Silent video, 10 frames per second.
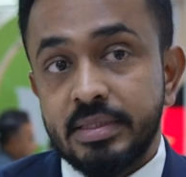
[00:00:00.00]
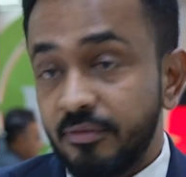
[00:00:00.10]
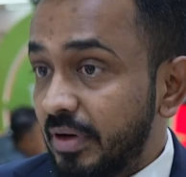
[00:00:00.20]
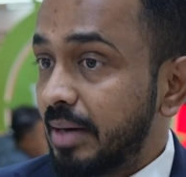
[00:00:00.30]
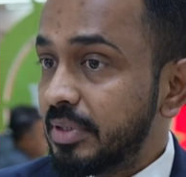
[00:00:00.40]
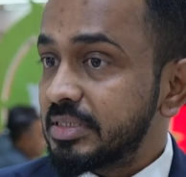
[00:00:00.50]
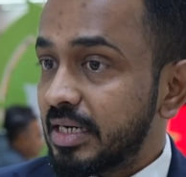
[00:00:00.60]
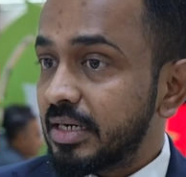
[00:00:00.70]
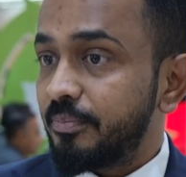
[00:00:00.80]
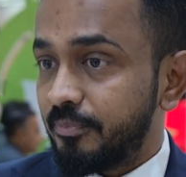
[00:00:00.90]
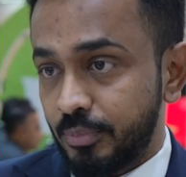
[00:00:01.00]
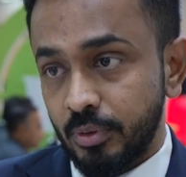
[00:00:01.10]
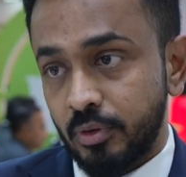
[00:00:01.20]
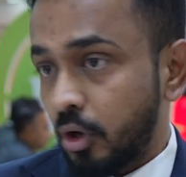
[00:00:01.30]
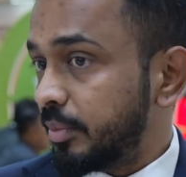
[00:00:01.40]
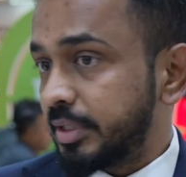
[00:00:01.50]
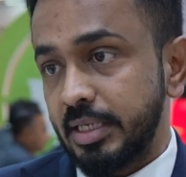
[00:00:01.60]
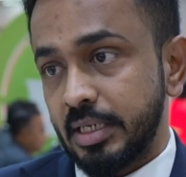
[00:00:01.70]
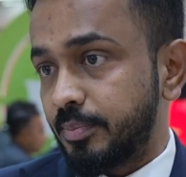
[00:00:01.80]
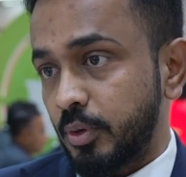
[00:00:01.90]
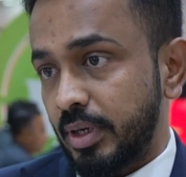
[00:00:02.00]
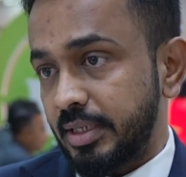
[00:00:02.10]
The farmers are a raw material provider.